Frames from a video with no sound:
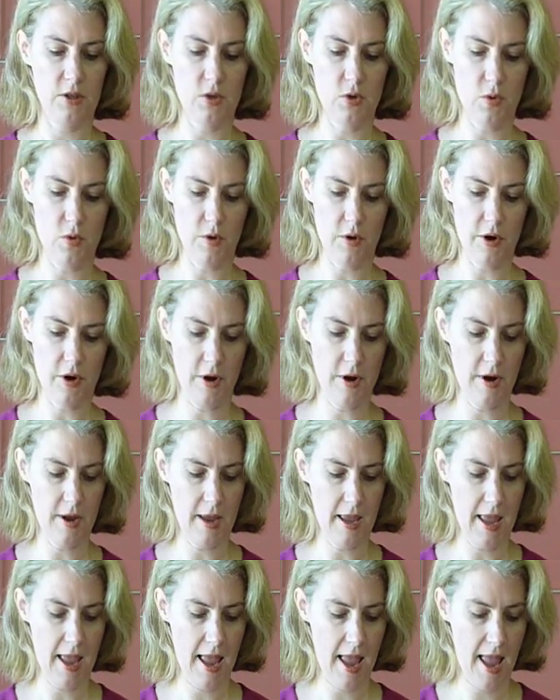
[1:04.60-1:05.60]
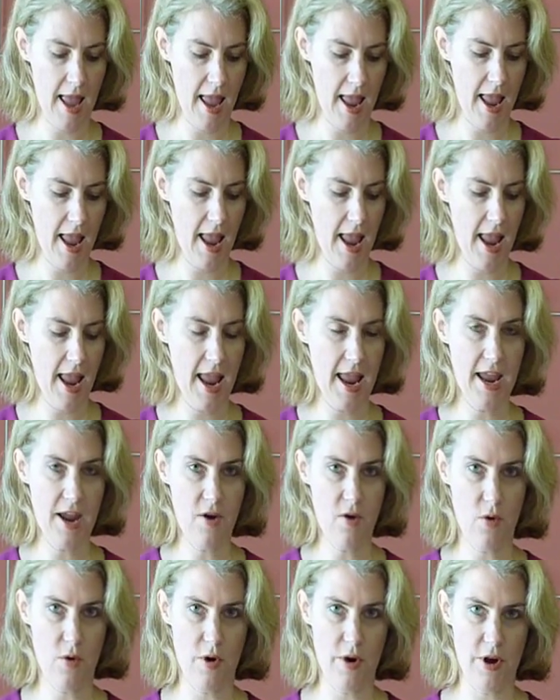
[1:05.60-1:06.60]
your A
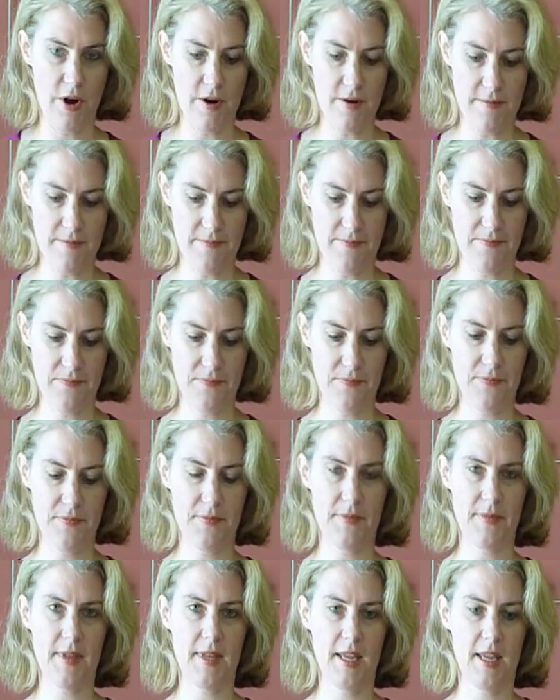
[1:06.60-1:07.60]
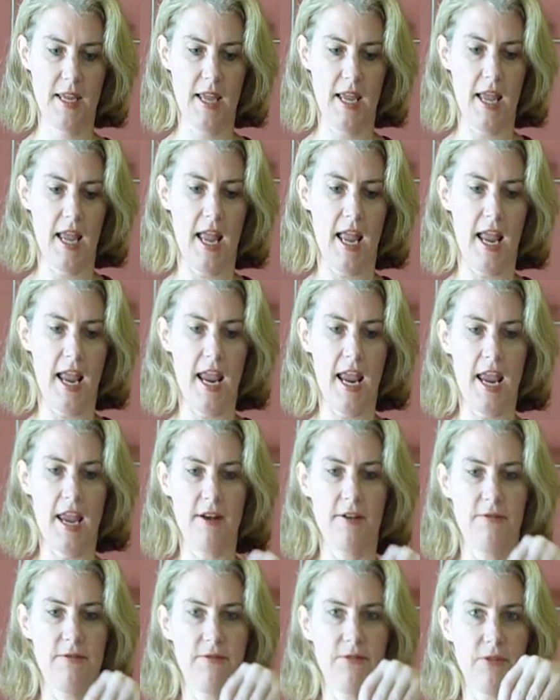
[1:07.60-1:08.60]
corner
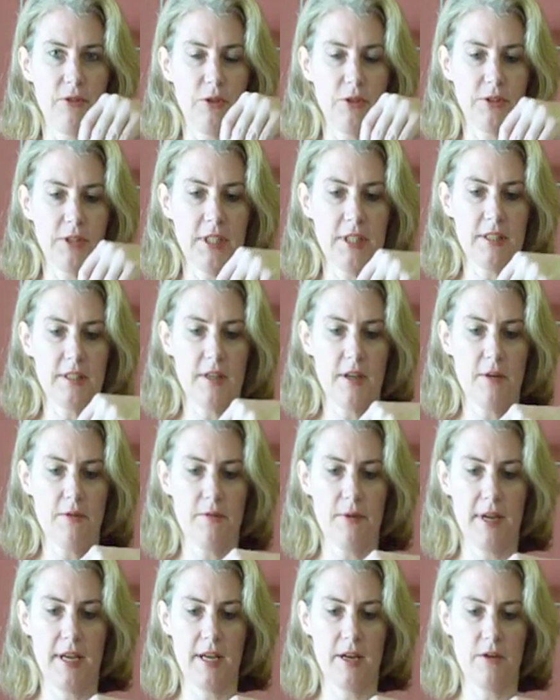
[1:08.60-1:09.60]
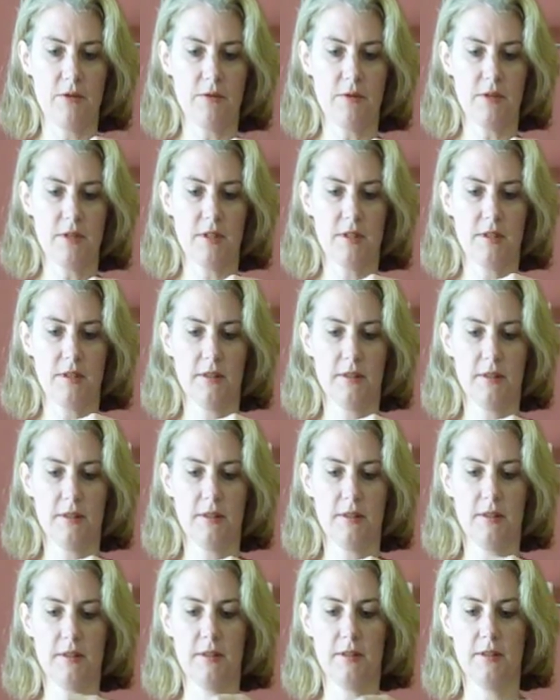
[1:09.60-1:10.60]
and fold it around
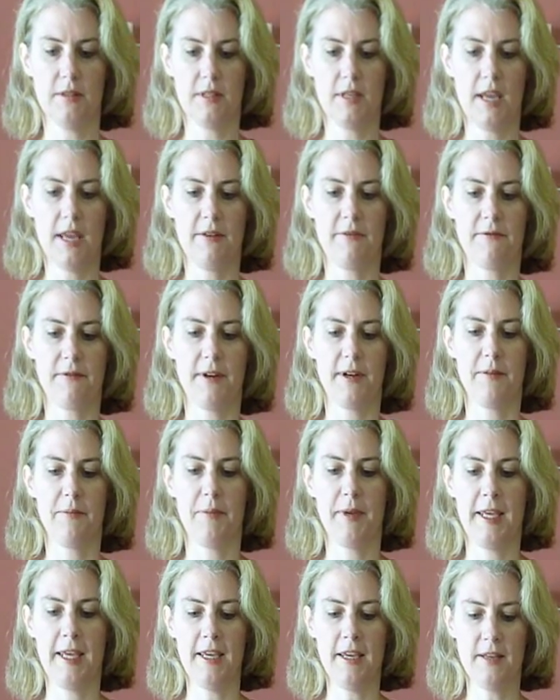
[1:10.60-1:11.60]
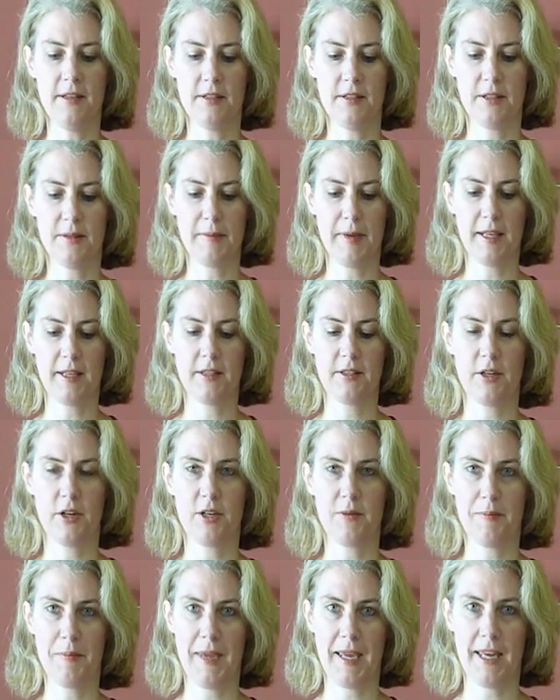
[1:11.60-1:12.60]
in front of B to
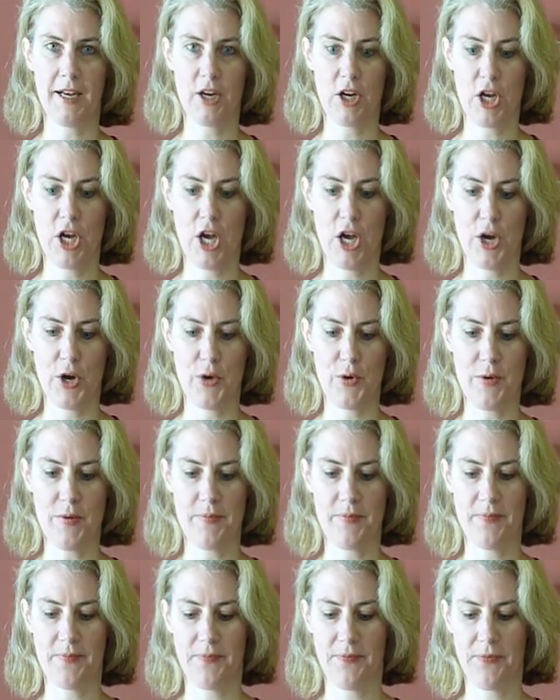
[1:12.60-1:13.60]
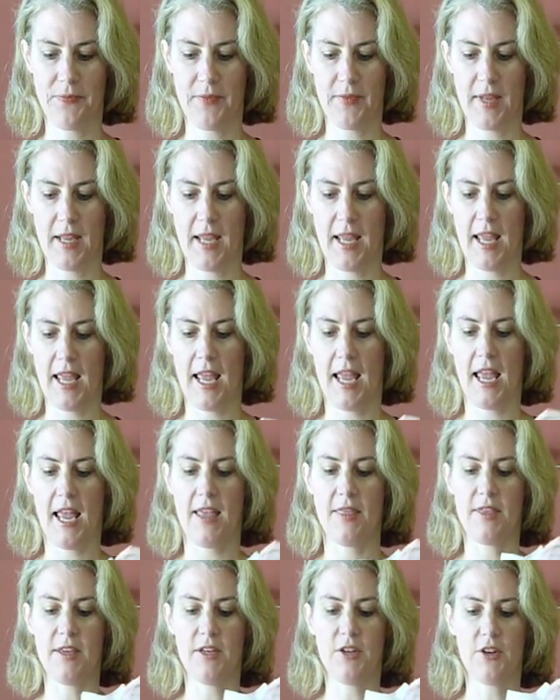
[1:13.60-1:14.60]
start making a cone.
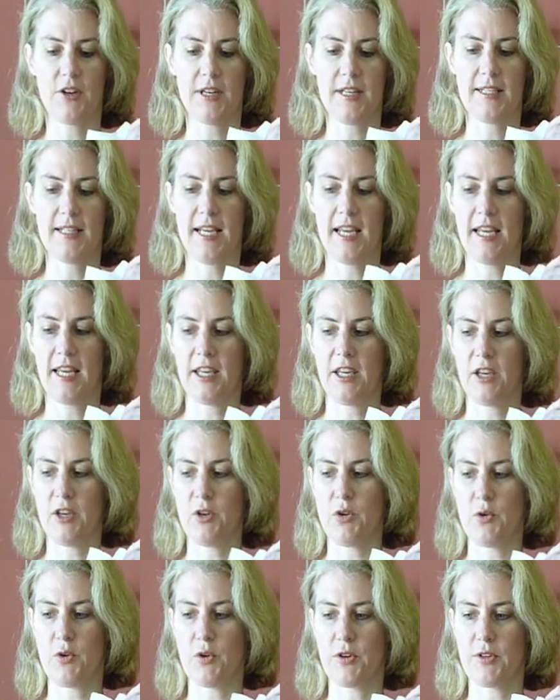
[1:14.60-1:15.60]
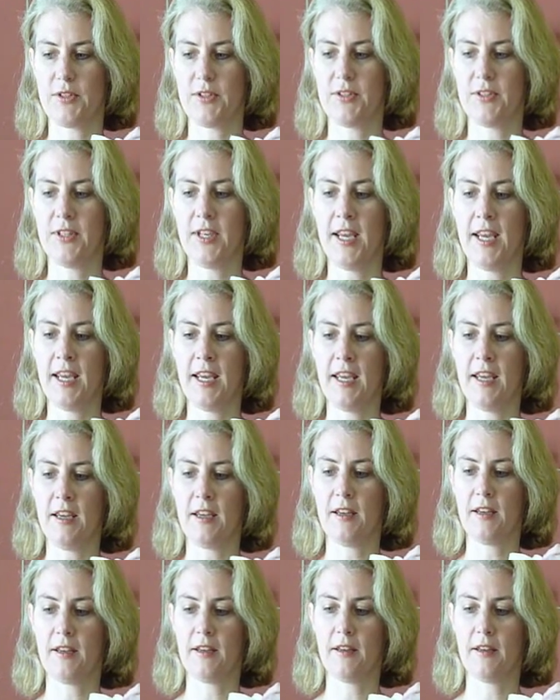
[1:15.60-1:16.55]
Then you're going to take your C